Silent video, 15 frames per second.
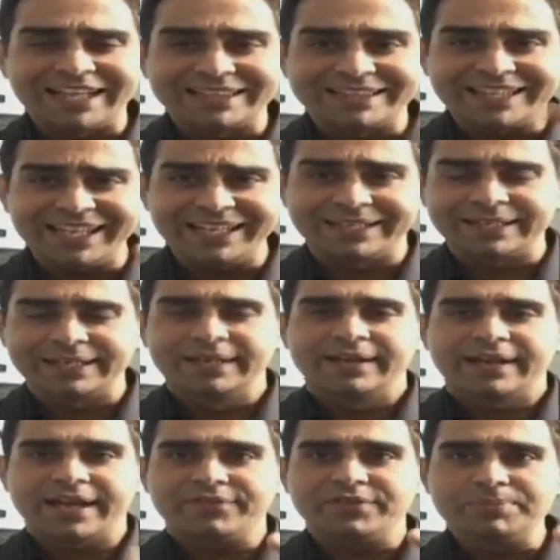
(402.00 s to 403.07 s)
And then
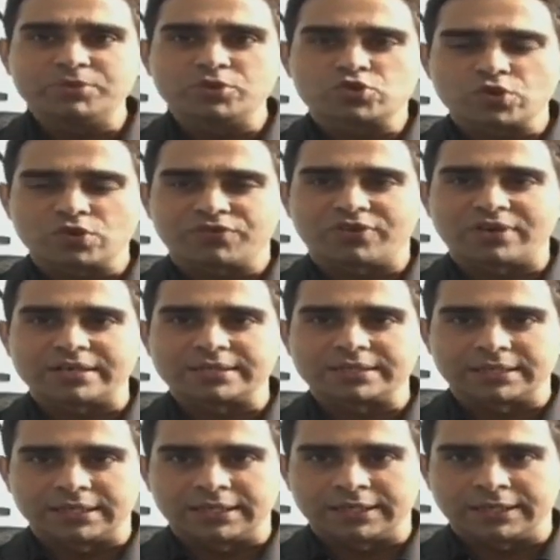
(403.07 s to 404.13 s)
every mutual fund
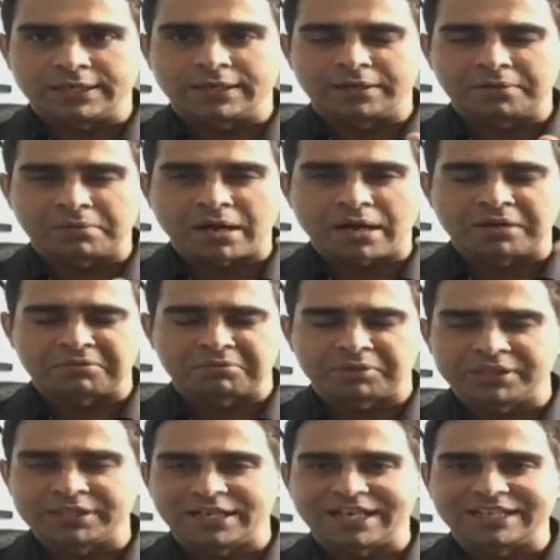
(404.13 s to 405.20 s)

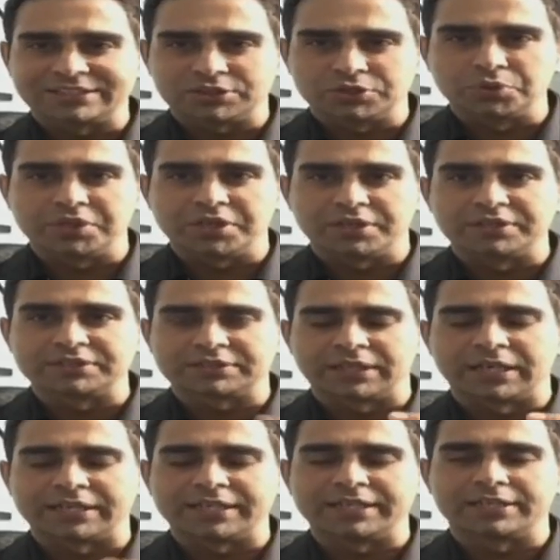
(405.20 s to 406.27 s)
in the last 2 years,
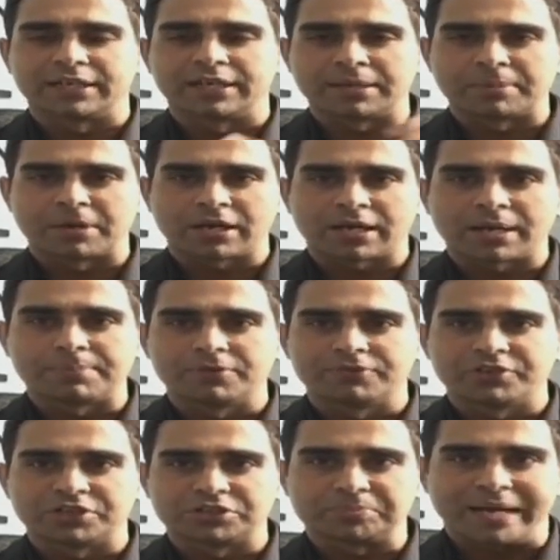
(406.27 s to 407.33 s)
I think about a couple
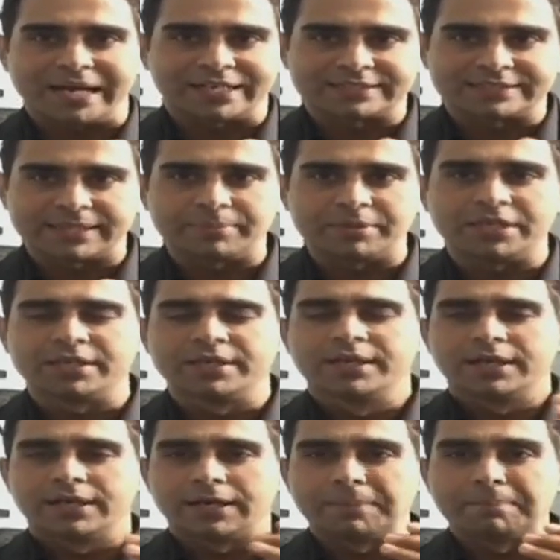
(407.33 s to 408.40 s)
of years back, SEBI
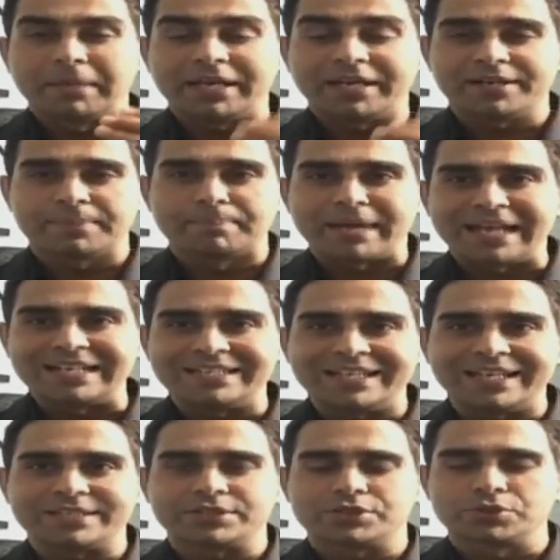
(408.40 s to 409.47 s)
made it a
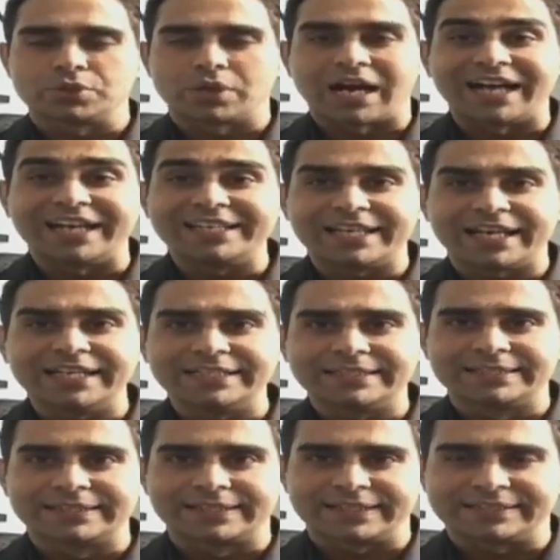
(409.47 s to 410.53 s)
mandate to highlight
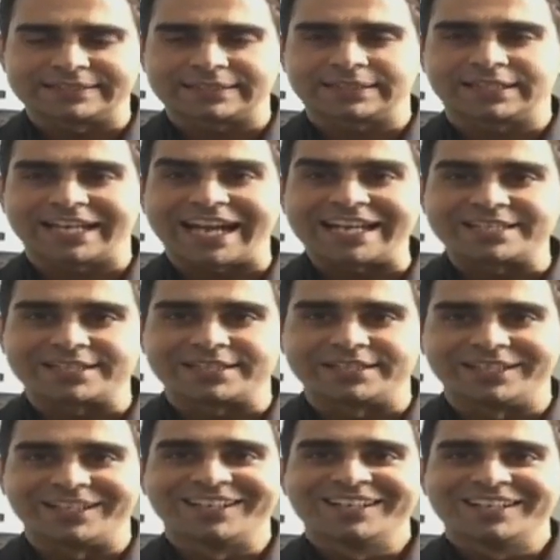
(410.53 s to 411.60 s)
the risk
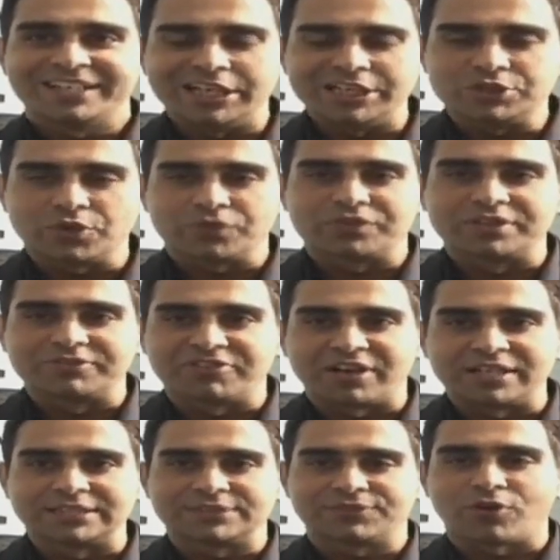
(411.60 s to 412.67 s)
category each of the
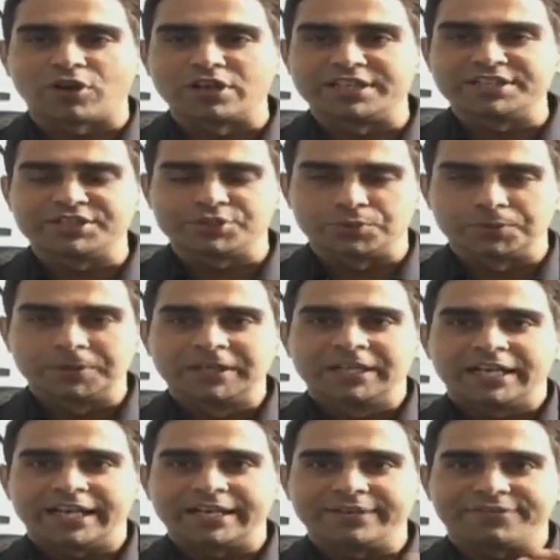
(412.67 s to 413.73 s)
funds fall into.
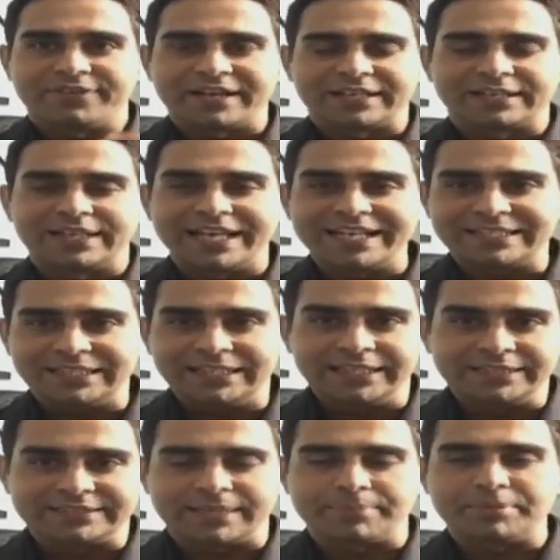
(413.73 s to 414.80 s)
And in fact,
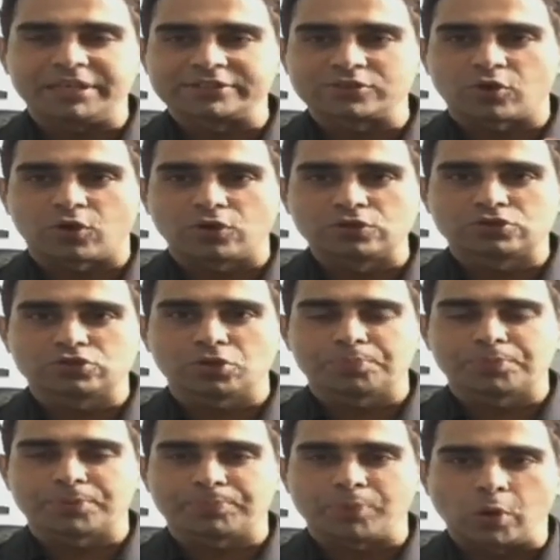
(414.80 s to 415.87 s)
lately, SEBI has also
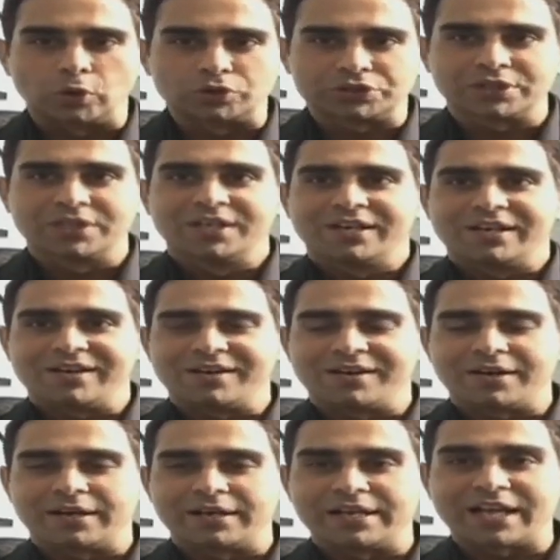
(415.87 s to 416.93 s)
proposed
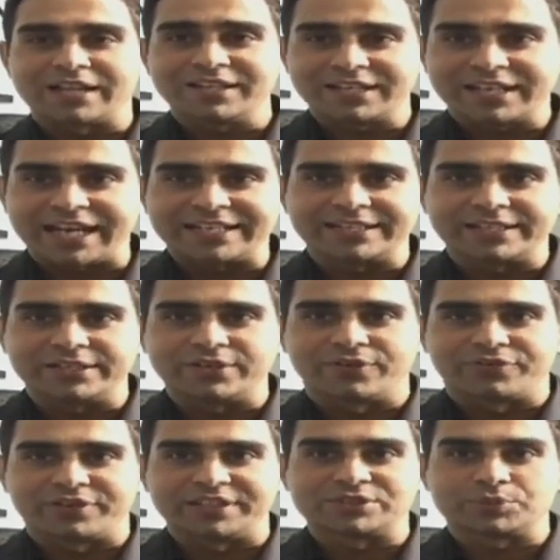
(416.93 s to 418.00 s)
another category
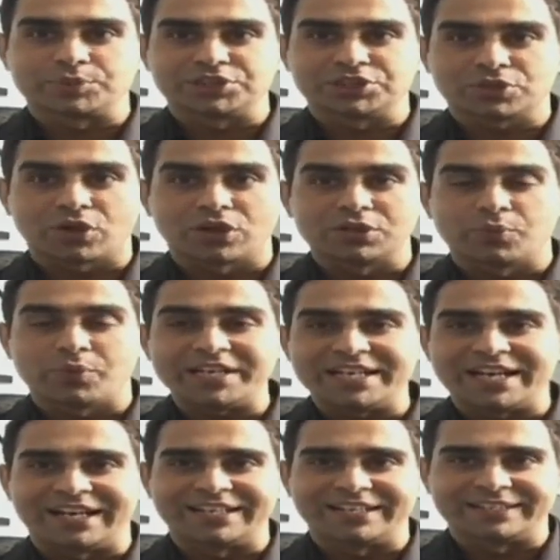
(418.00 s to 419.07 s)
of risk, which is called the
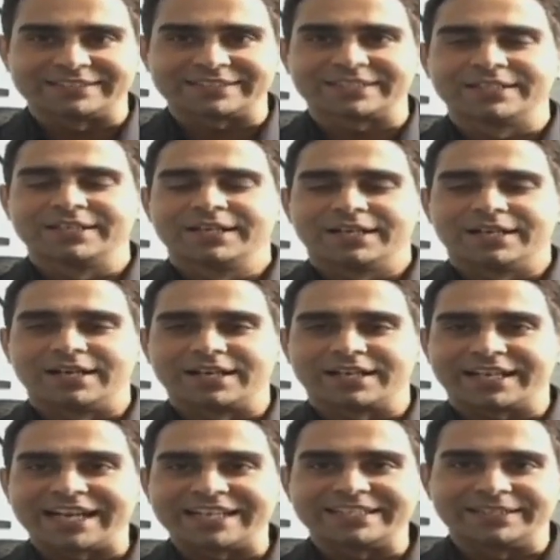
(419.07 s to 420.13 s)
very high risk
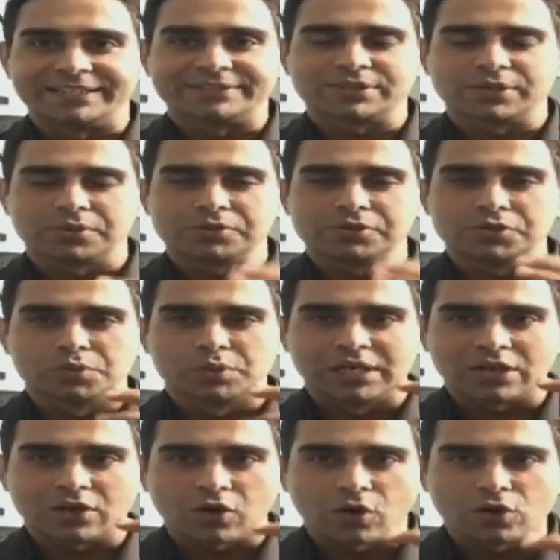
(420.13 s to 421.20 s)
category. So you
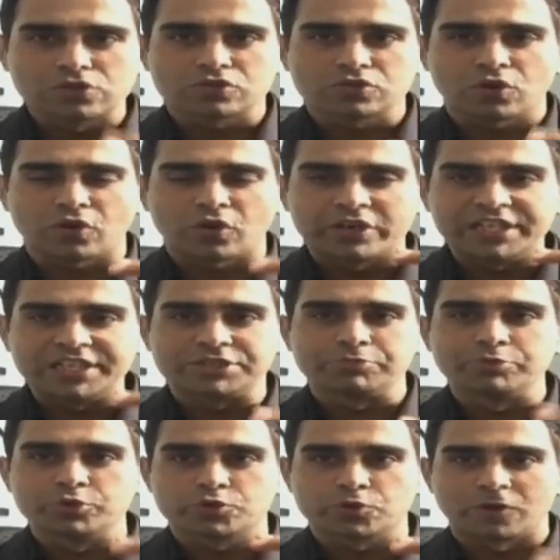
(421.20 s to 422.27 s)
will also, on
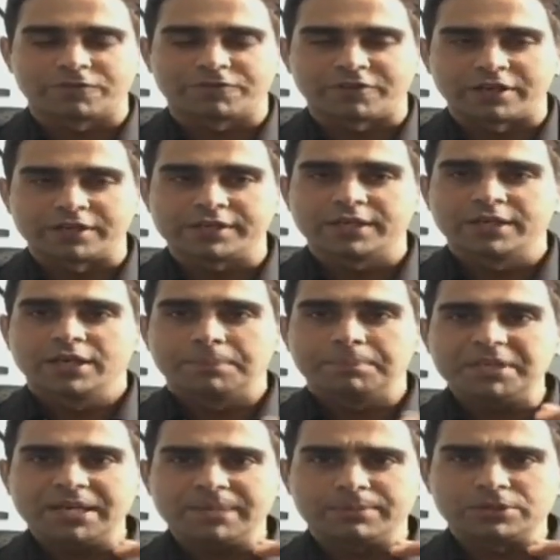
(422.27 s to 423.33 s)
each mutual fund,
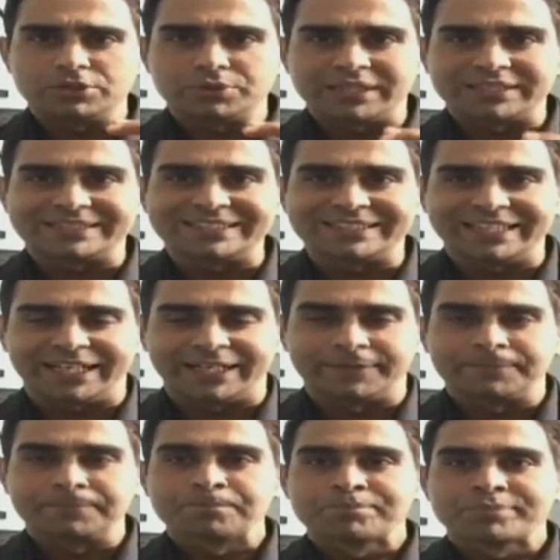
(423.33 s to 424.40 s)
be able to
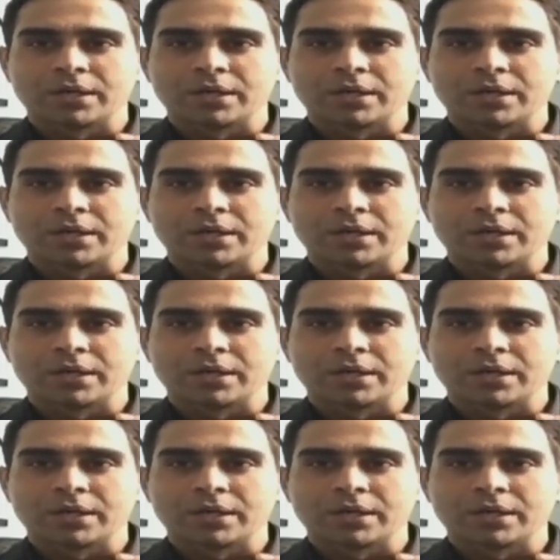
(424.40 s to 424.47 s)
ascertain